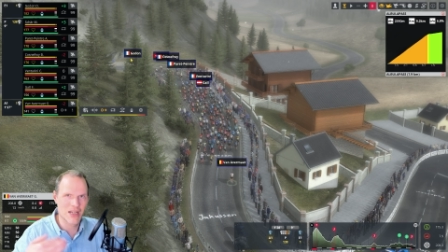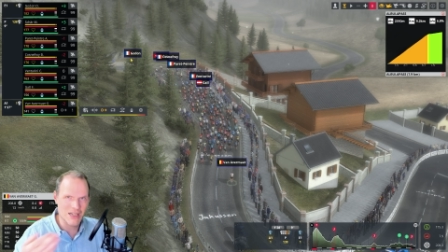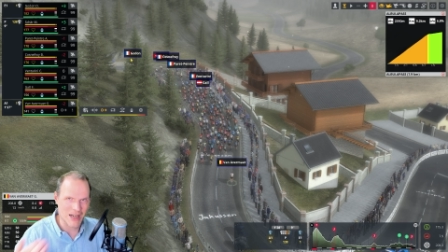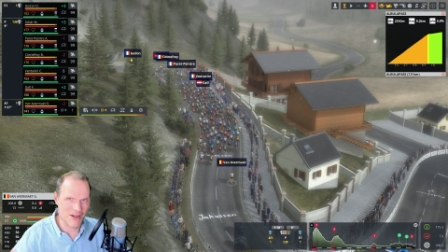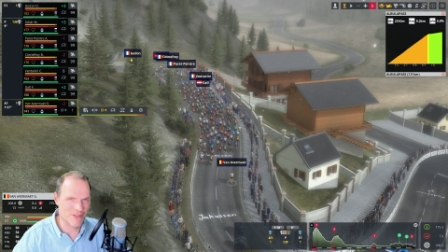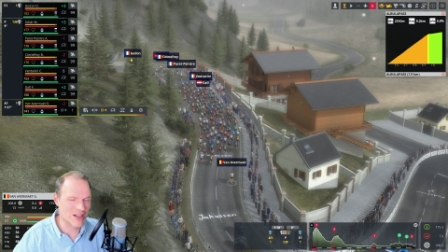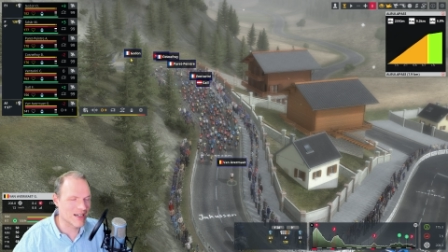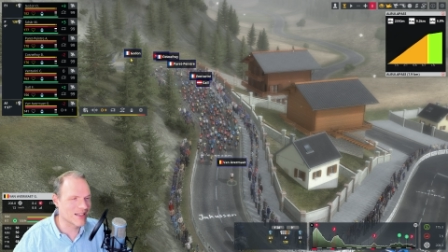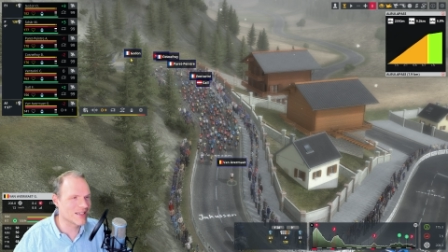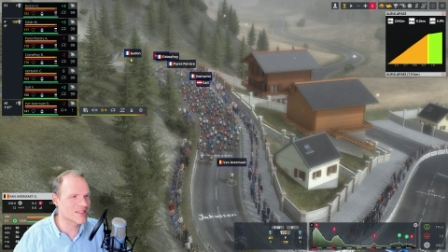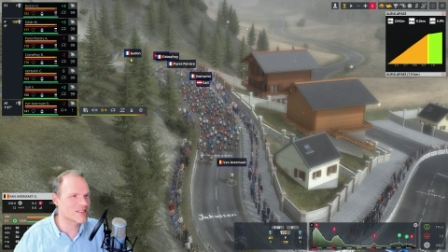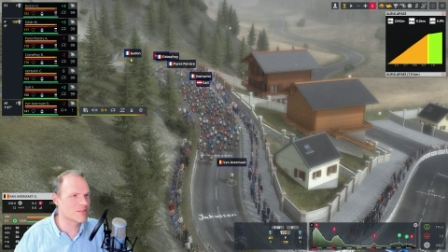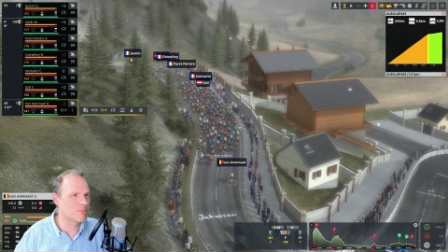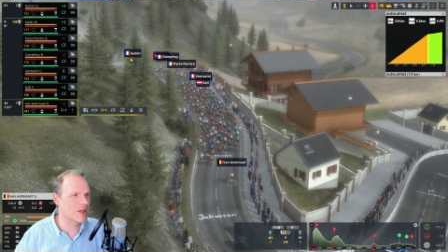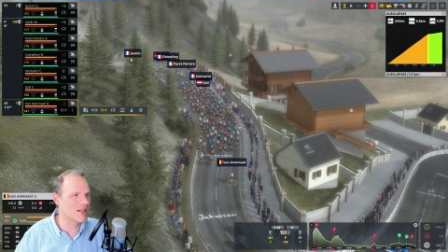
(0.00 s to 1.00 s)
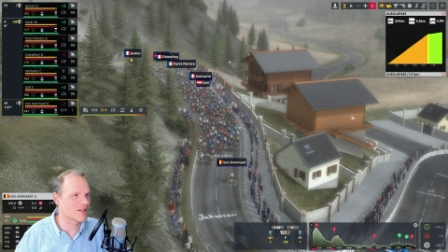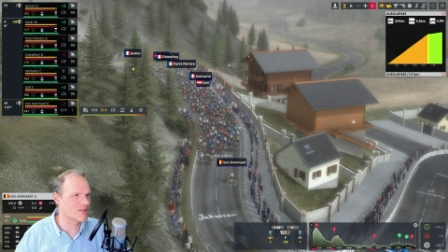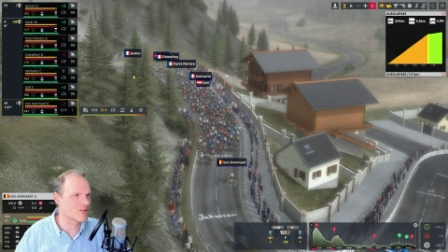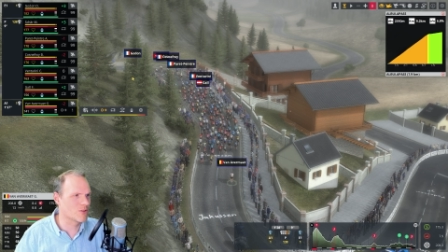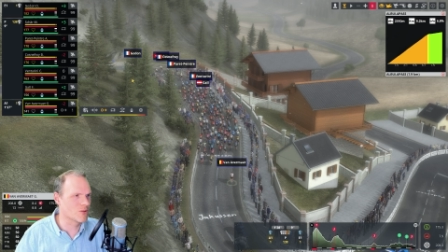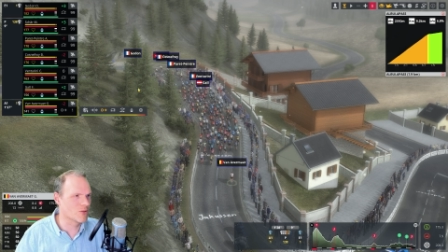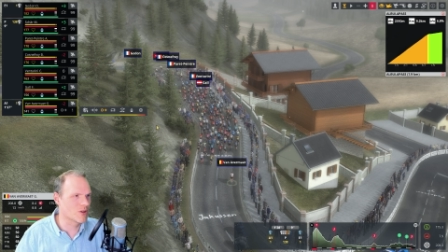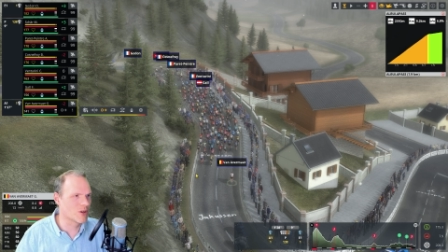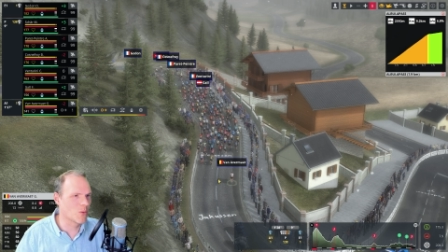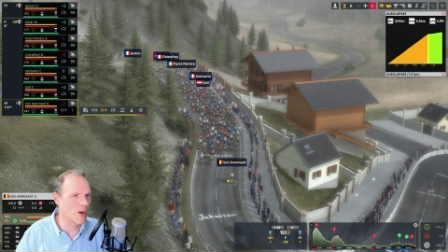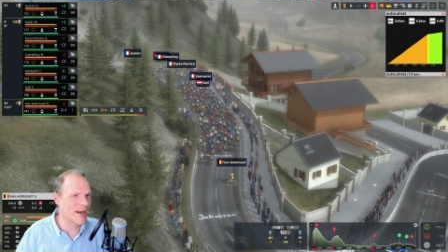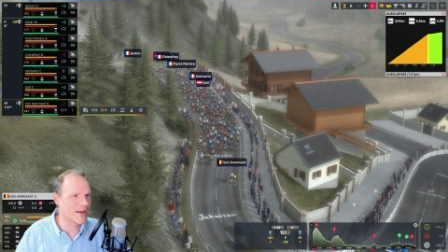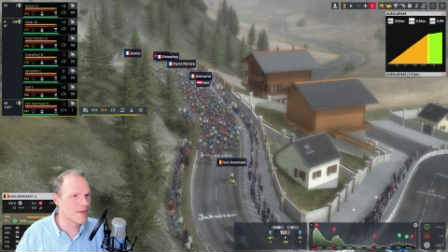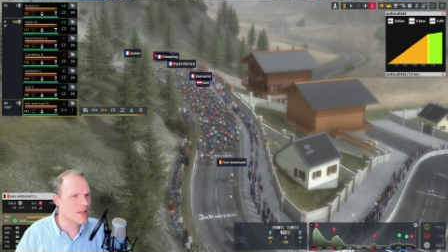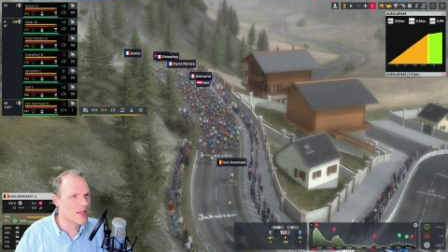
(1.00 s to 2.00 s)
kind of clears the peloton
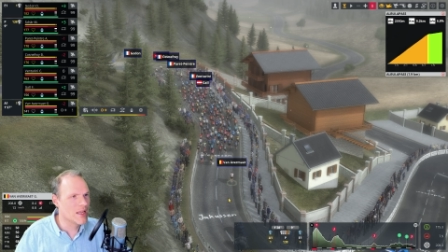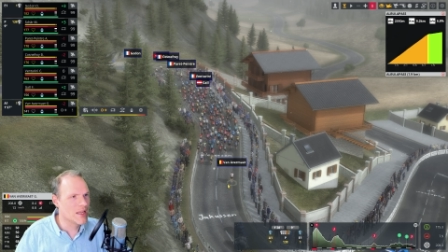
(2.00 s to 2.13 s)
away.